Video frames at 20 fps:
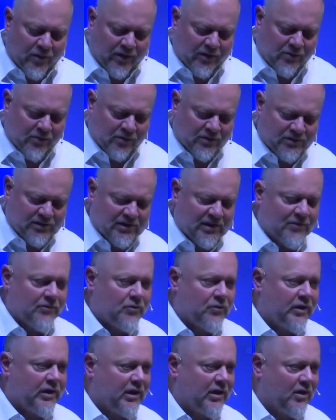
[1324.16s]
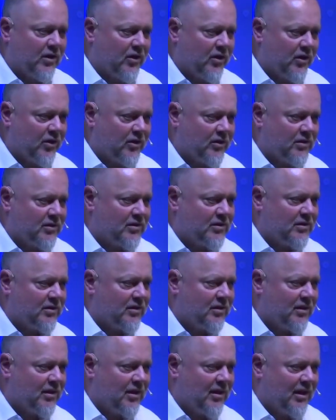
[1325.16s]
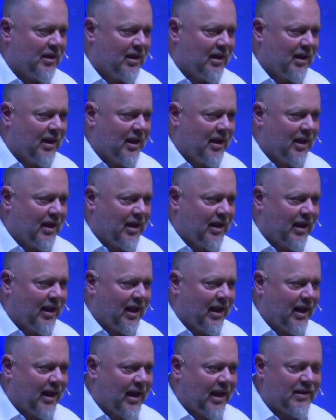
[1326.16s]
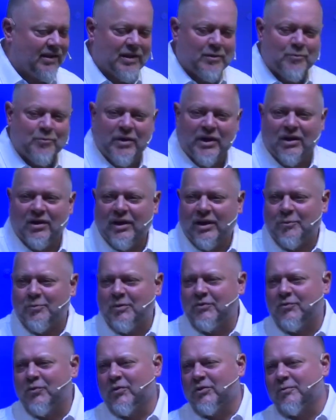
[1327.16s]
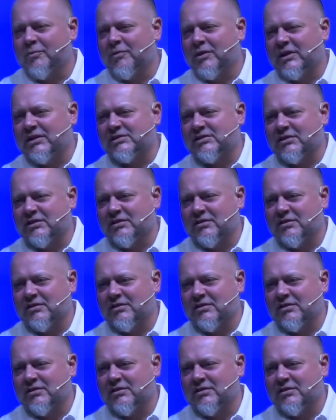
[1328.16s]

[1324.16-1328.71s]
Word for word: through suffering and hurt, and they bail out before the blessing.